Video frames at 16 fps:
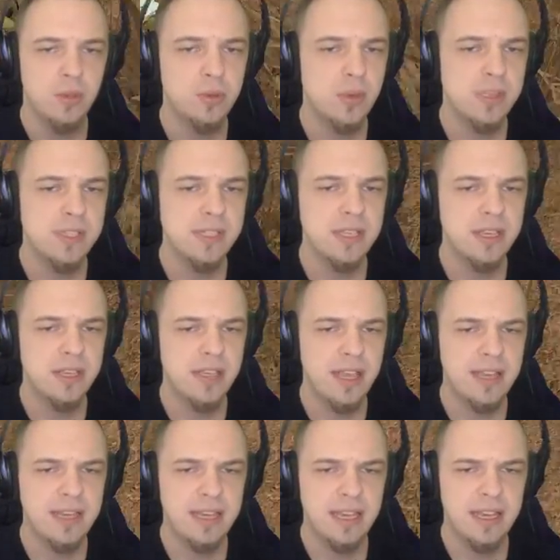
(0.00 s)
Which wasn't a
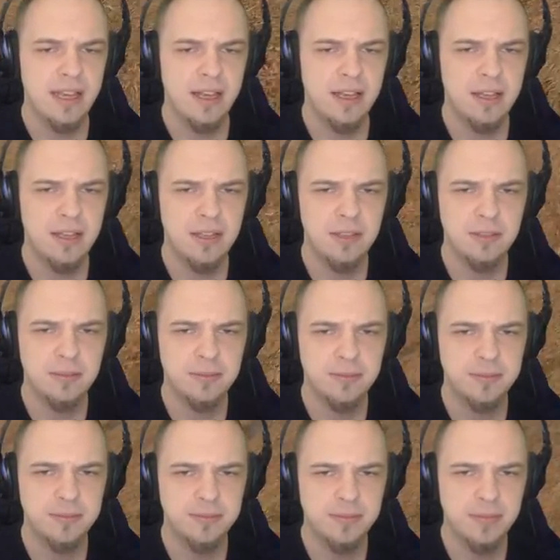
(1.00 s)
good idea,
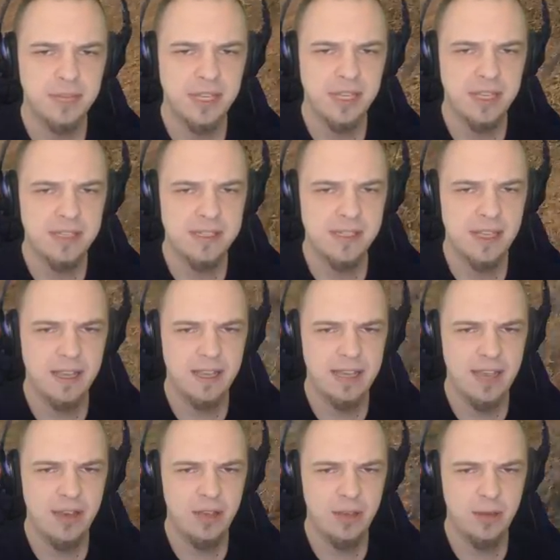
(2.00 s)
because
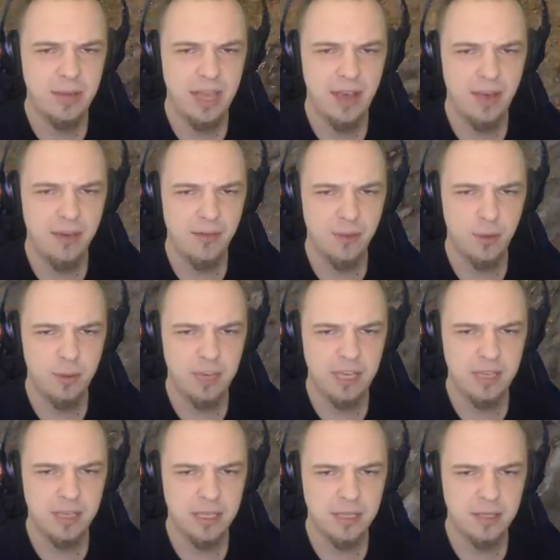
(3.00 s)
uh, now he'll be out for
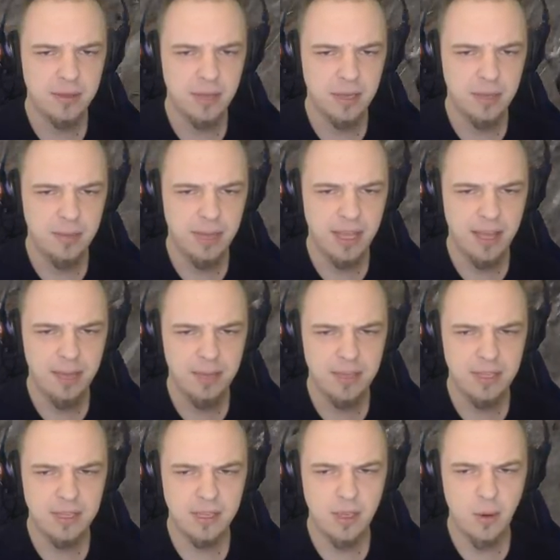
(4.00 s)
me. But
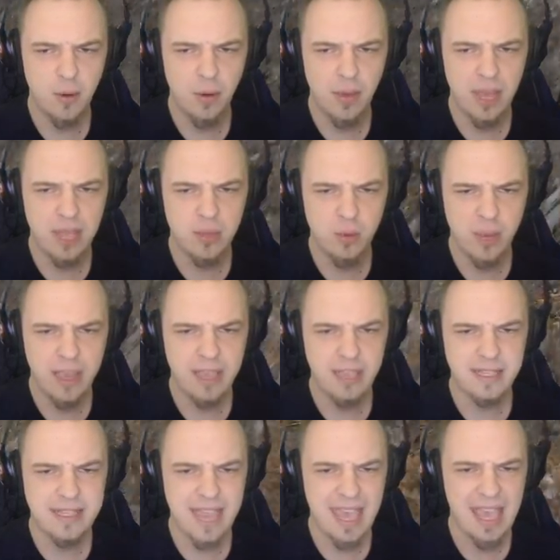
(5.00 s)
I'm gonna go and
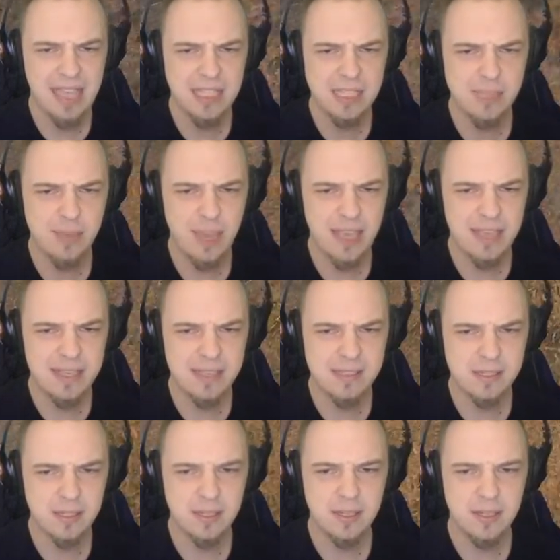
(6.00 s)
raid Dan's
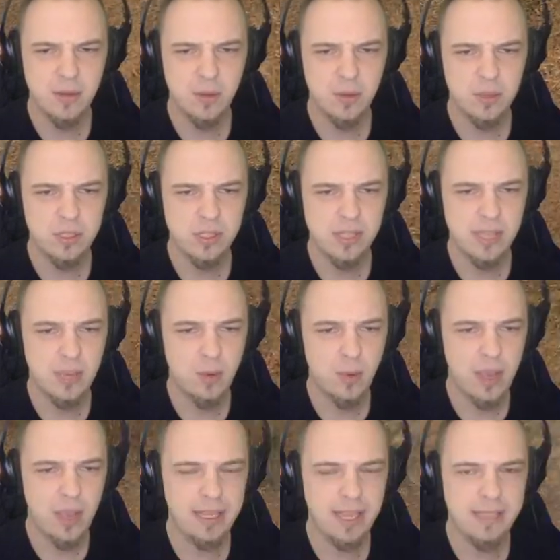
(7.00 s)
base, which is
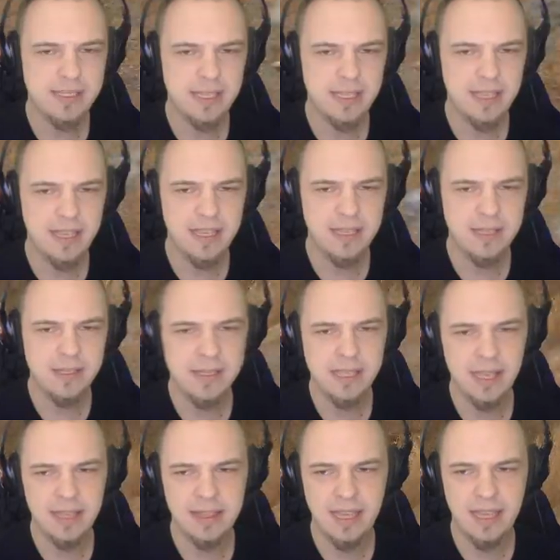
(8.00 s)
right next to
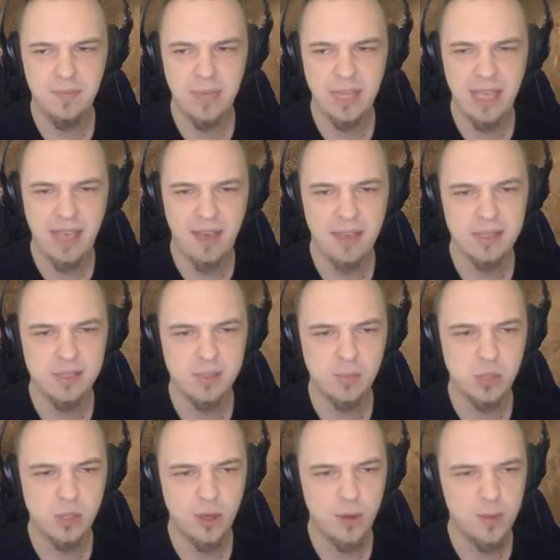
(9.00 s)
his, and they've been having
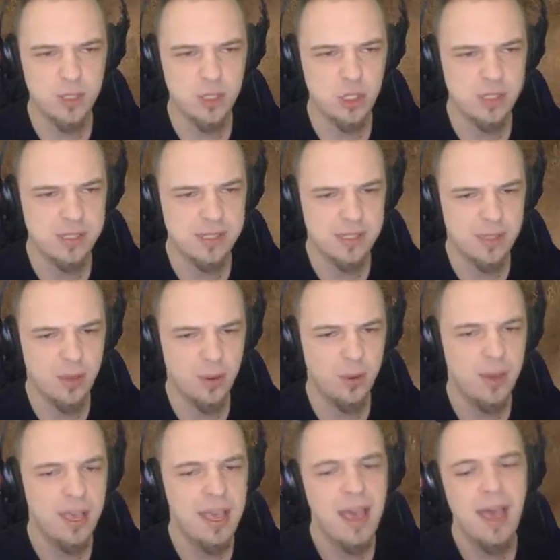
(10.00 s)
some skirmishes,
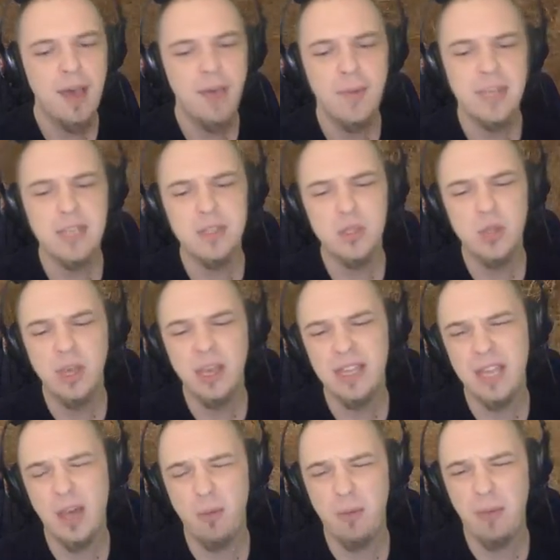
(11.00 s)
so I'm gonna
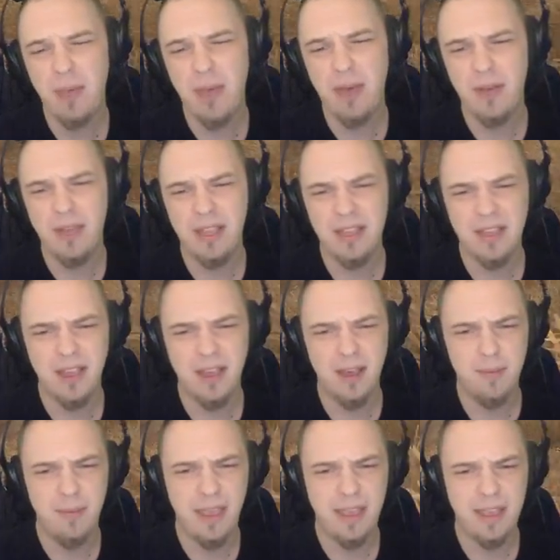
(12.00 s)
try and help him out and
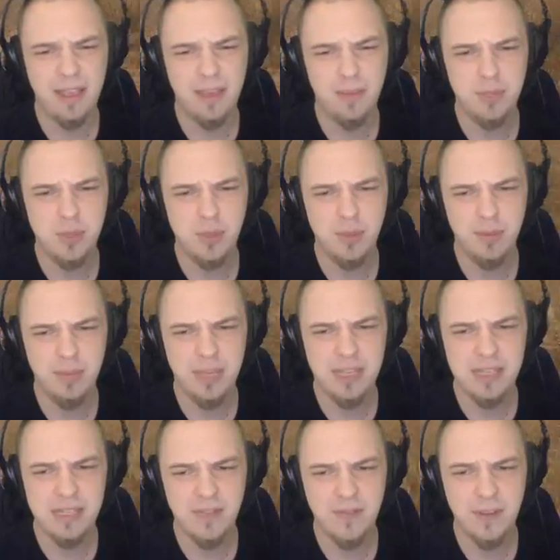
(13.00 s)
uh, make it up to him,
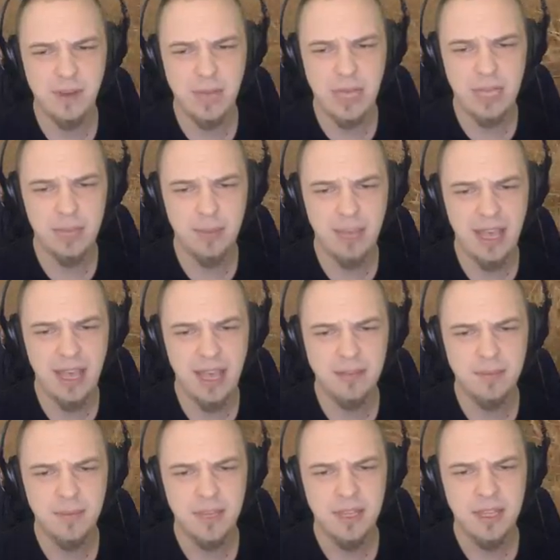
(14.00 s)
because I feel kinda
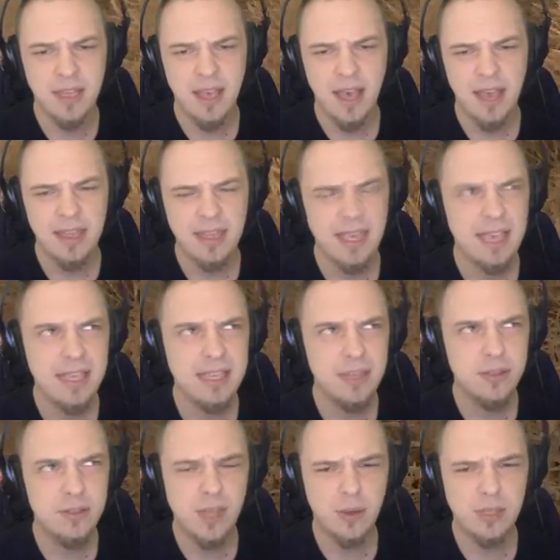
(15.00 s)
bad. I think I
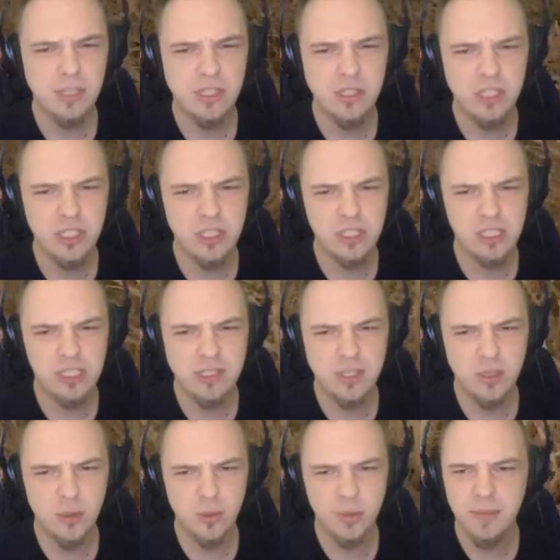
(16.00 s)
killed Tony GG
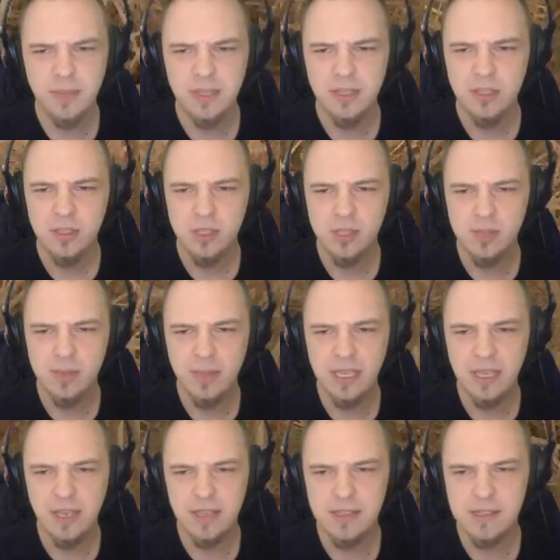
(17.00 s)
too, just
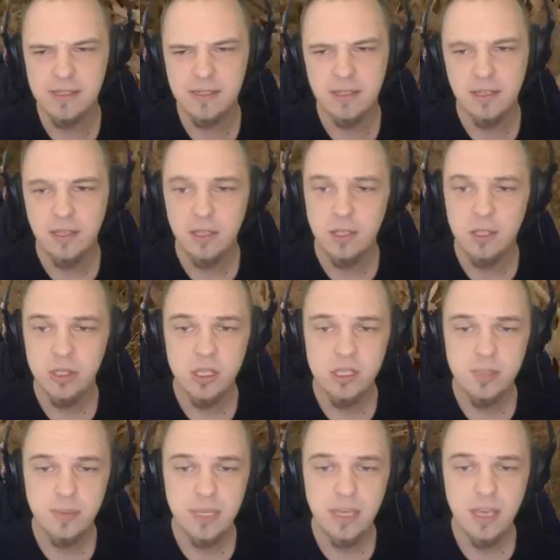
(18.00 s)
because.
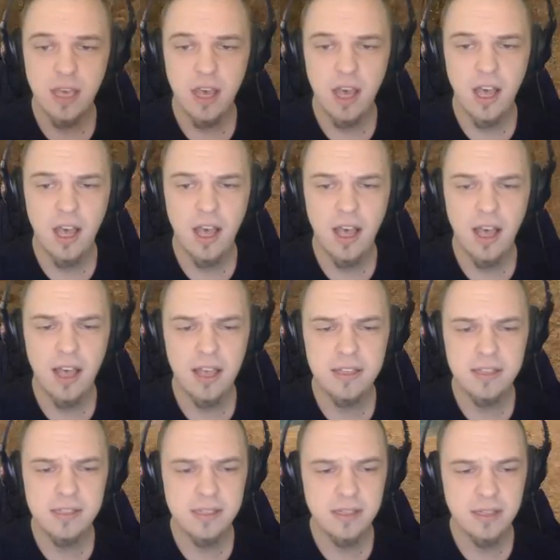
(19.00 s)
Just
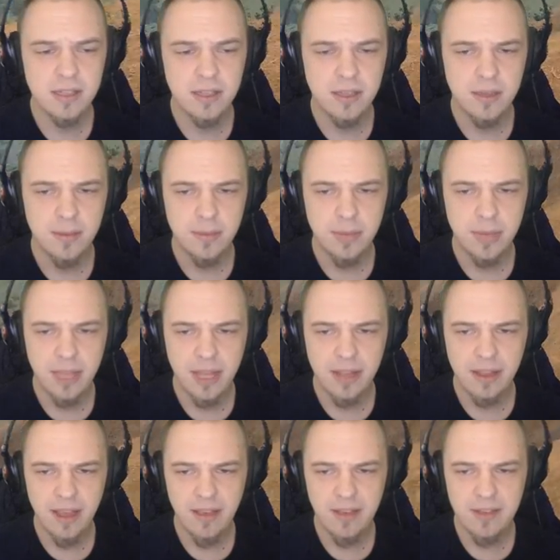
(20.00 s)
because! But
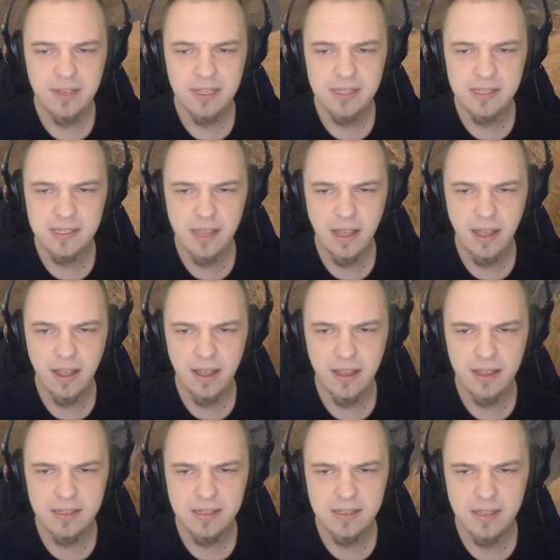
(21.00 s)
I left his
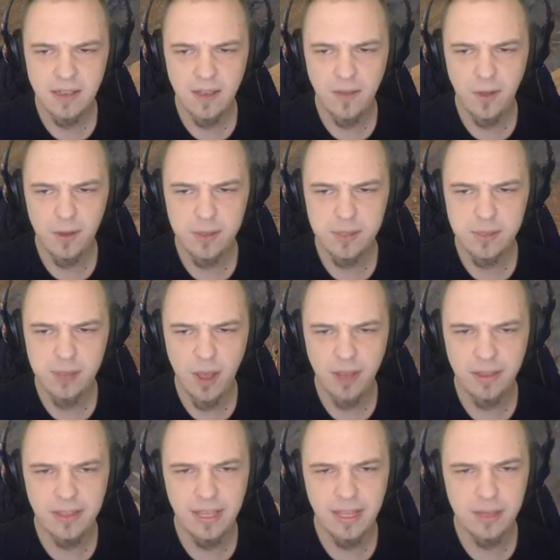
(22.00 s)
uh, stuff all
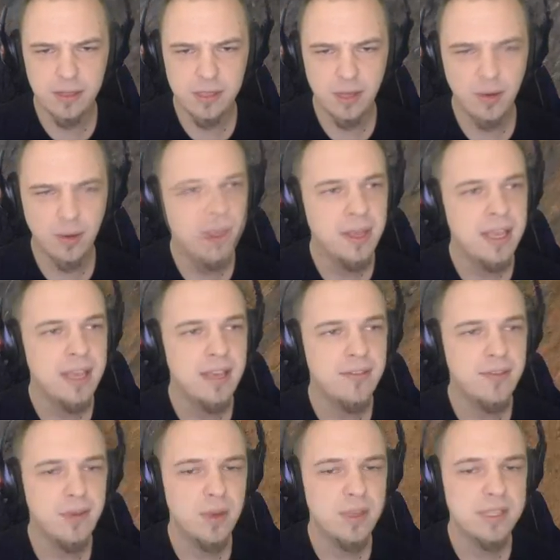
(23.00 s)
spawn there, so
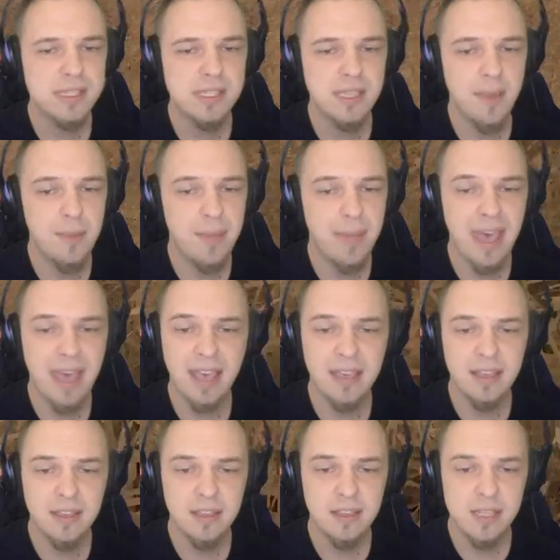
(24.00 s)
if he wants to come
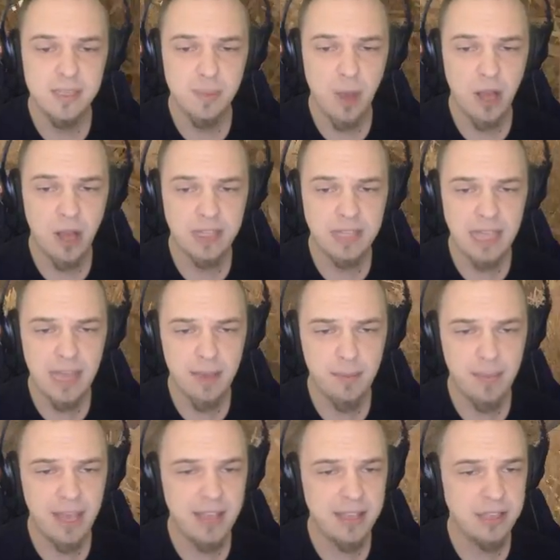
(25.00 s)
back, spawn in
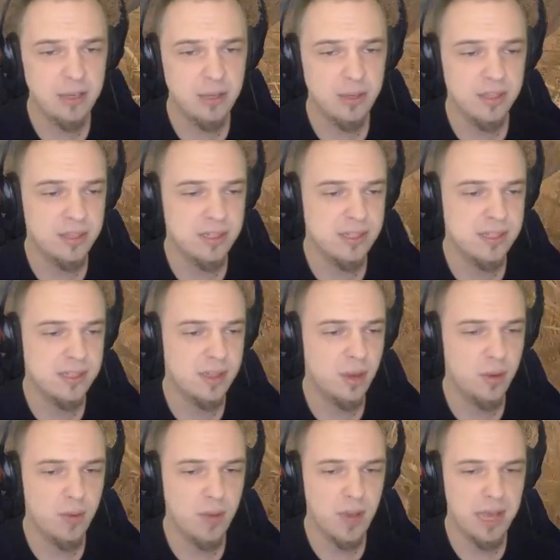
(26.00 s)
that bed, you can
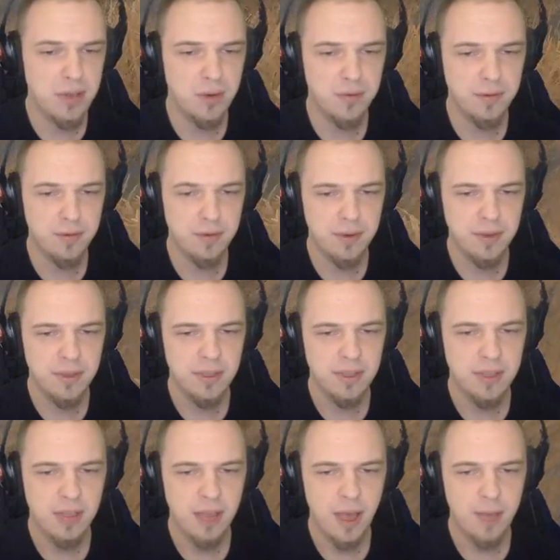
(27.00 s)
start right over
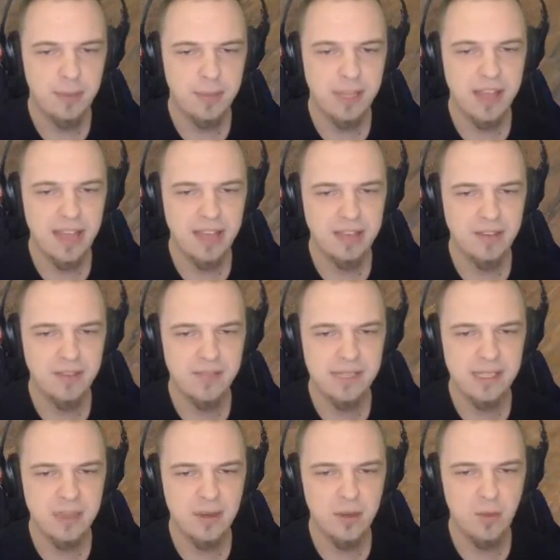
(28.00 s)
I'd be glad to
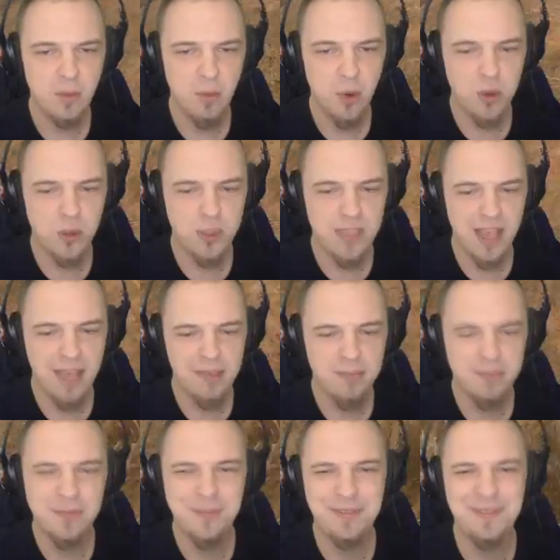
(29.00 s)
visit you one more
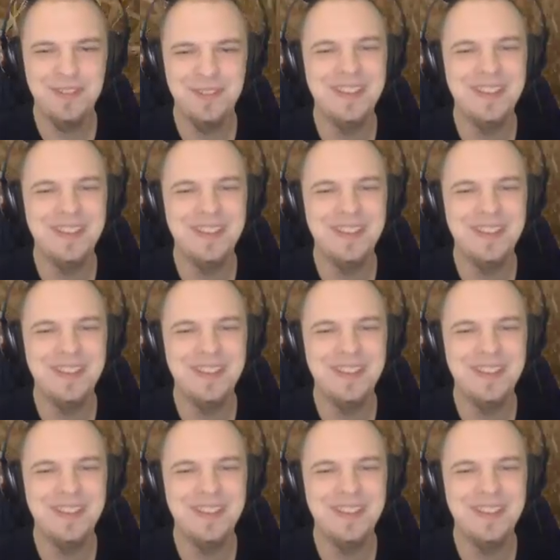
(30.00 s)
time.